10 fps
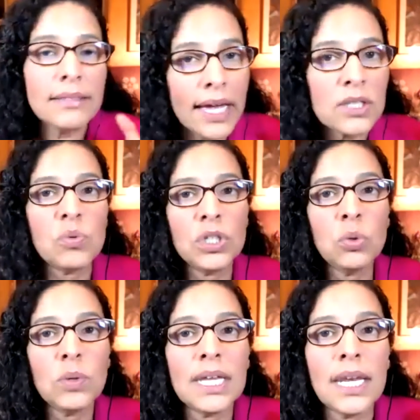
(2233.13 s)
that's when you
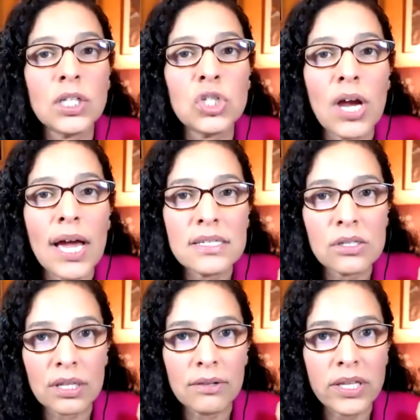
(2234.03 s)
would connect your eyes
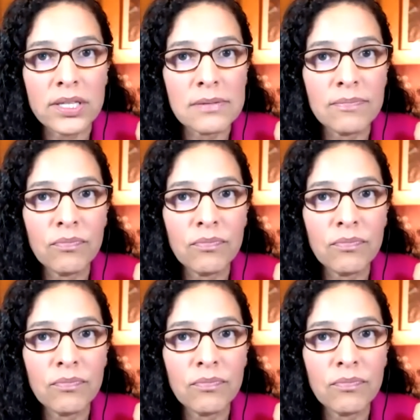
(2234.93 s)
to the lens.